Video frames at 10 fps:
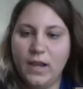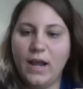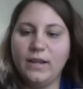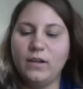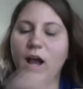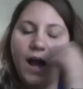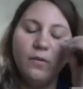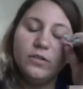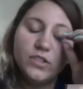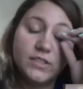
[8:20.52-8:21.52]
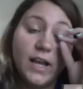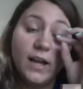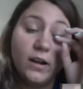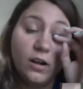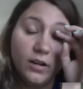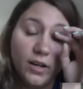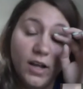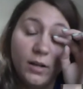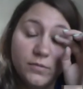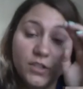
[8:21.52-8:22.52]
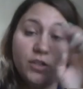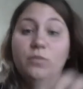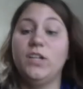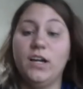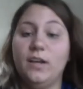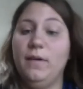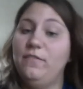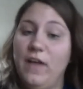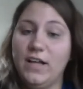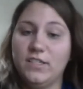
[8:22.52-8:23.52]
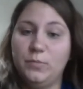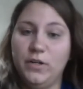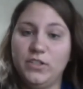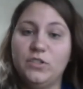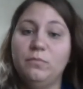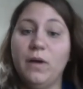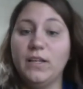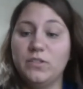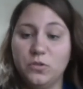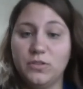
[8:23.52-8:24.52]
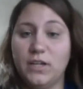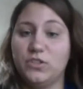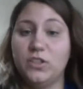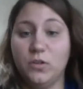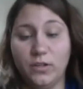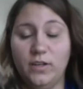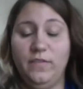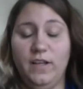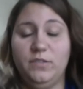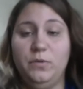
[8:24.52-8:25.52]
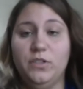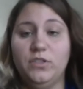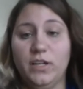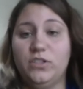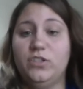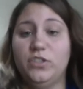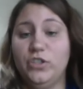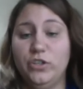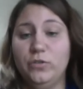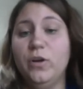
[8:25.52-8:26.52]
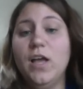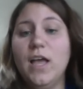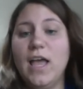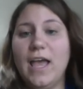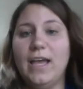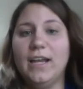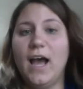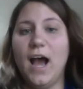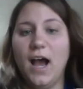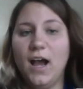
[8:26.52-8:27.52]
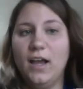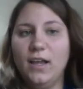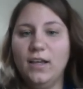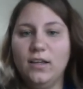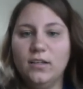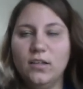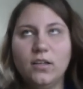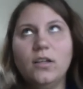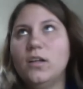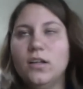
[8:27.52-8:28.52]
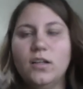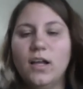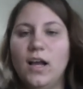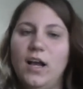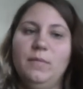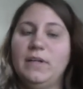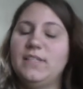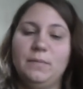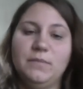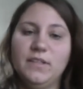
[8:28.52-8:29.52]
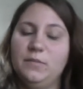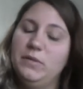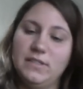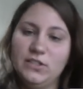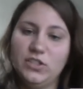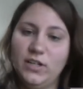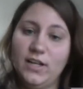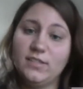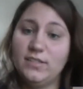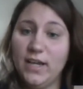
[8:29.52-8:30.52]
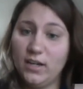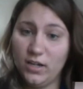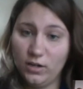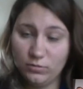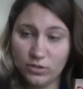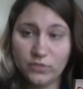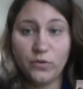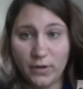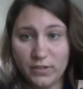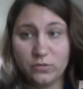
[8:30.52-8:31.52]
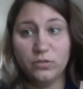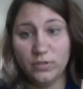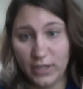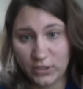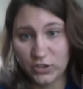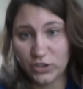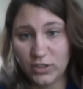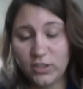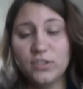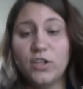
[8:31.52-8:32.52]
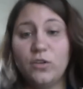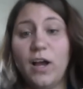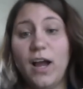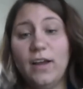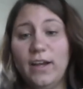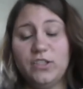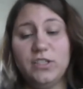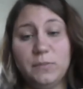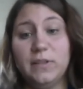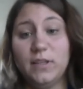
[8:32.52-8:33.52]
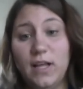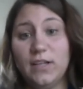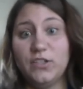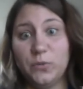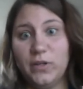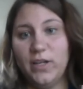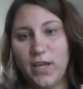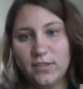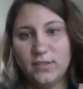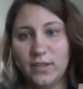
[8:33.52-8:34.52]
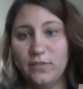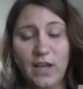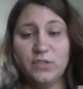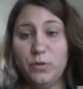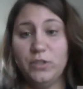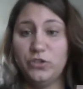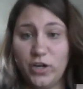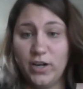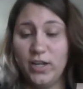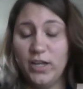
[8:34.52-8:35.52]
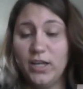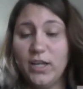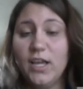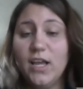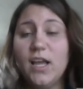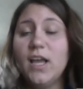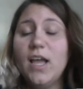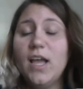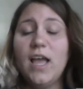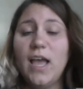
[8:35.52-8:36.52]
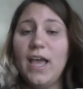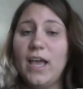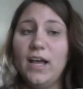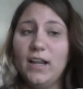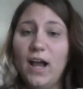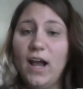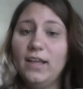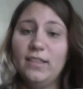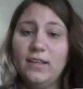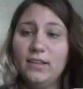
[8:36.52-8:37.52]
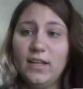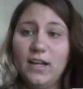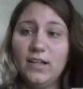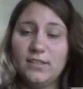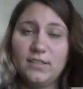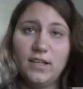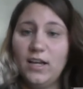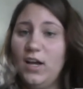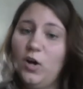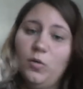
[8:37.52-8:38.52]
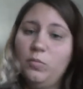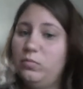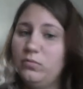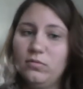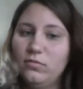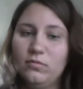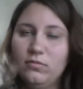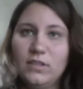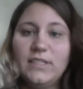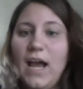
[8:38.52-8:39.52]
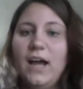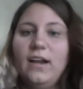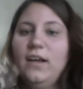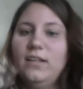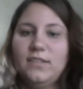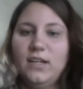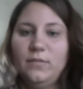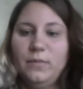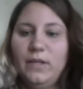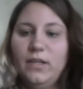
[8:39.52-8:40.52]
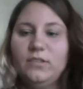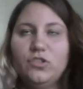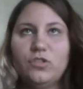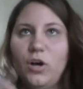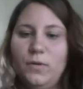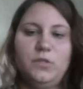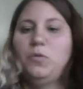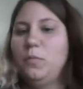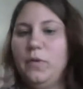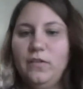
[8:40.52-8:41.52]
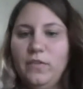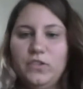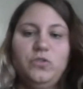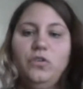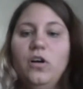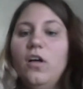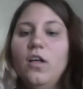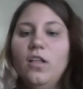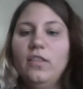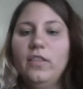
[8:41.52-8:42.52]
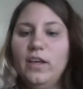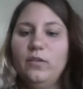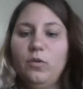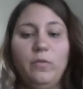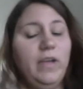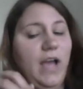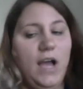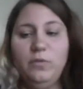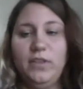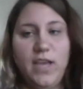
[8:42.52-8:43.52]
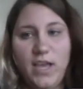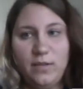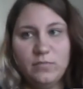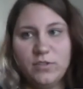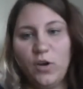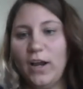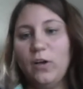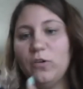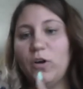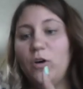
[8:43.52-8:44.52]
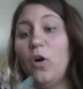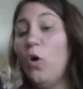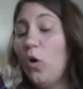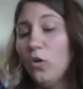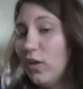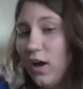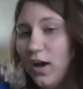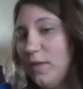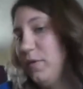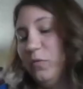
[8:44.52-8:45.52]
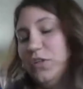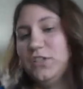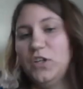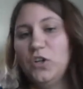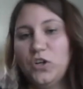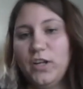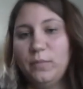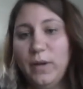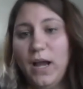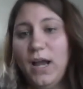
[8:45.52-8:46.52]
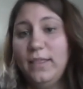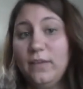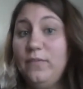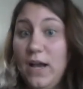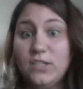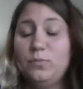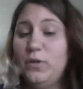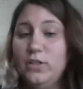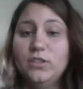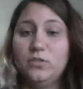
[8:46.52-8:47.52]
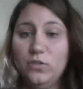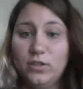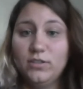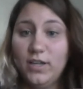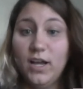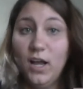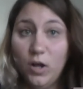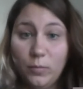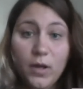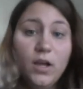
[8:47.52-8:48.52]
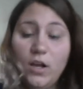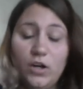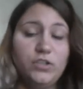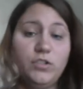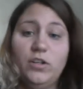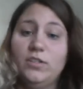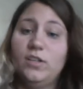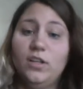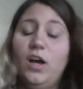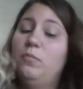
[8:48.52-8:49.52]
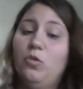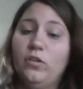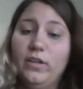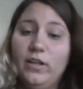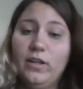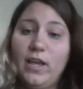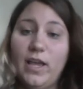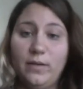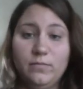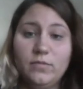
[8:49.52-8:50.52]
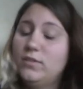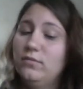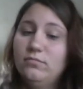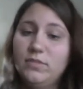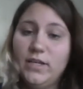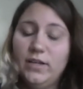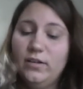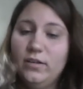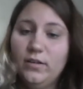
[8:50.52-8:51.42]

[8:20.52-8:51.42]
I would just add on, so you were talking about FastBridge. My school is actually going to FastBridge next year too, and I accepted the position as a tech coach for my school next year. So I actually spent the last 3 days in FastBridge training, and I think that it's going to help. The data is going to be so much more beneficial than what we had with AIM. So I don't know a whole lot. We're still learning, but I think FastBridge is going to help our students a lot more than AIMS did.